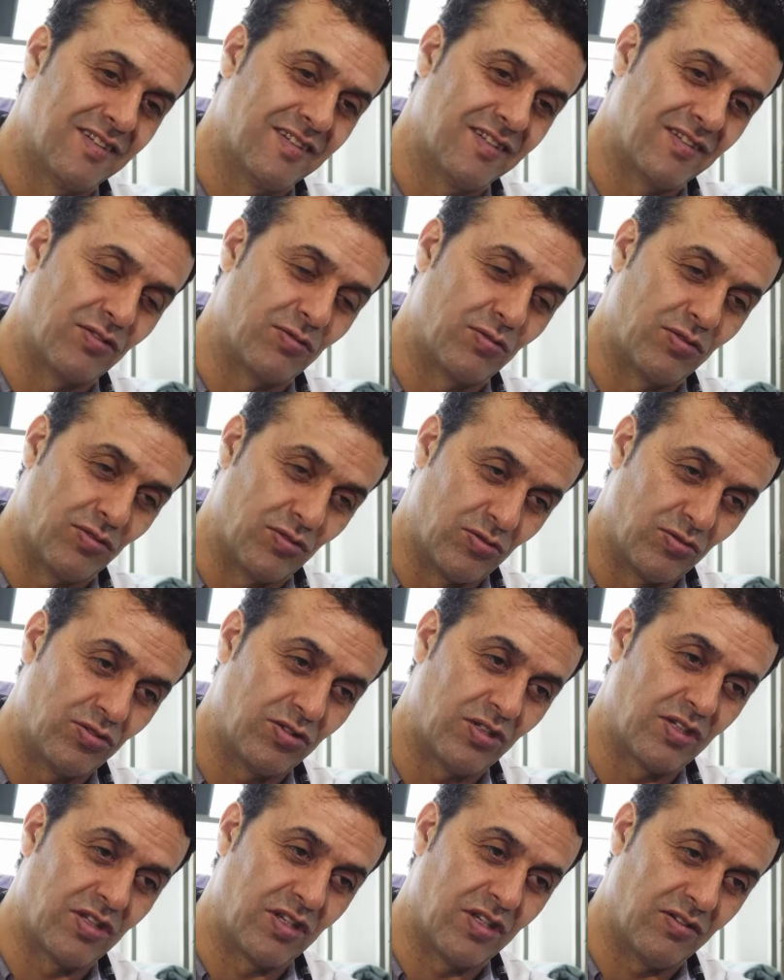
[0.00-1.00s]
with
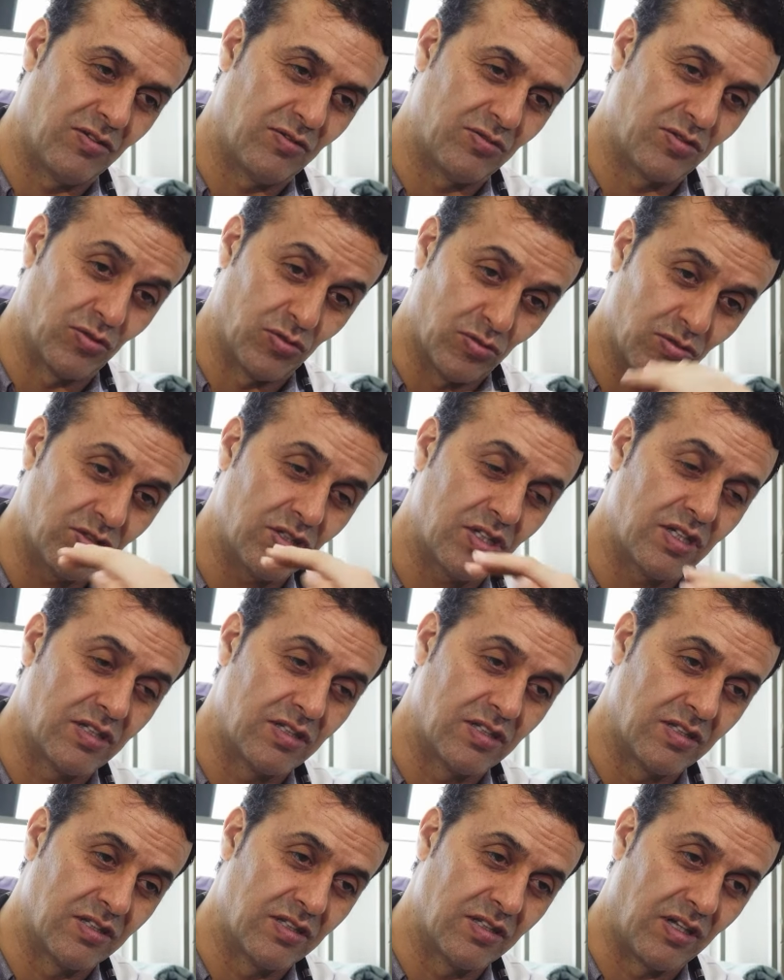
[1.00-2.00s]
insights to share,
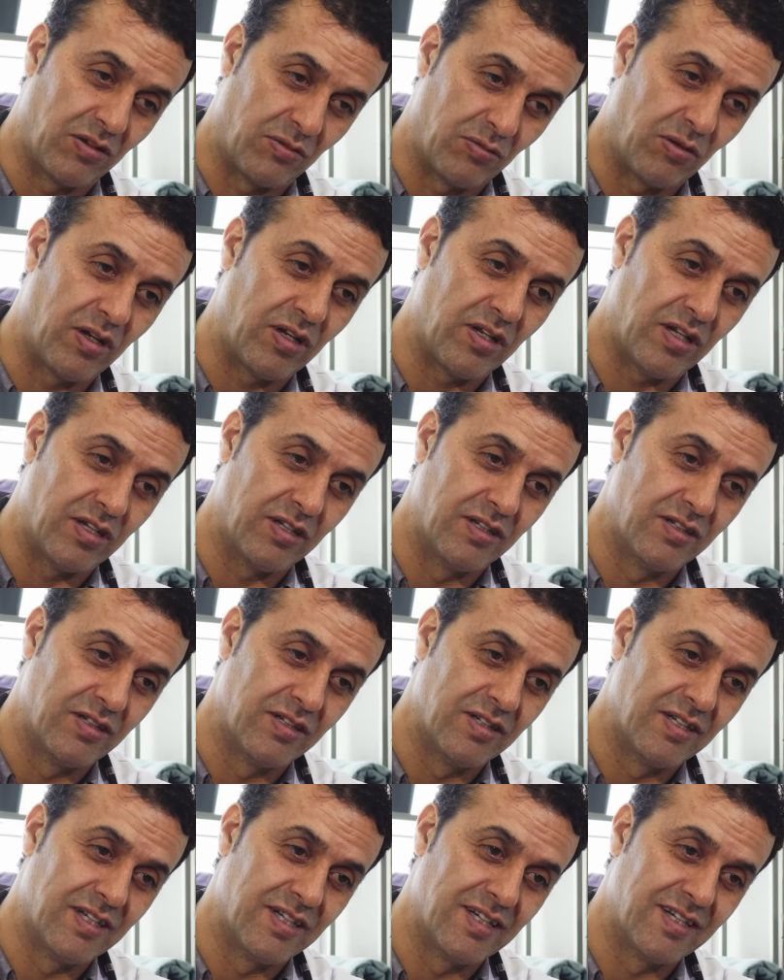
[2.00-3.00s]
a pet store
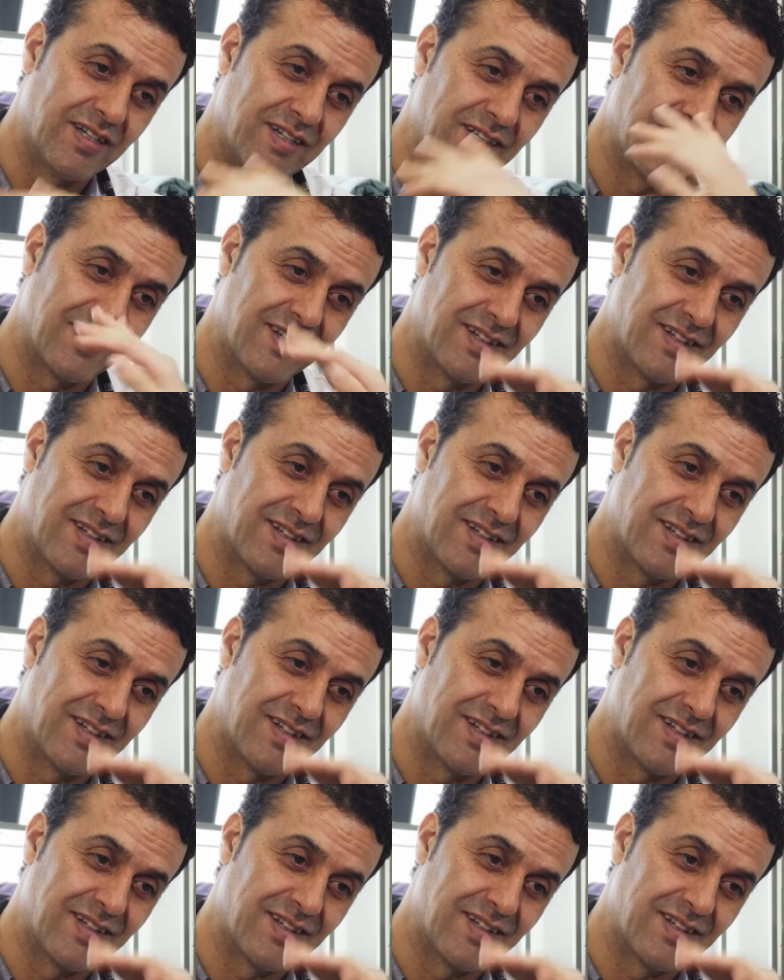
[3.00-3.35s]
owner with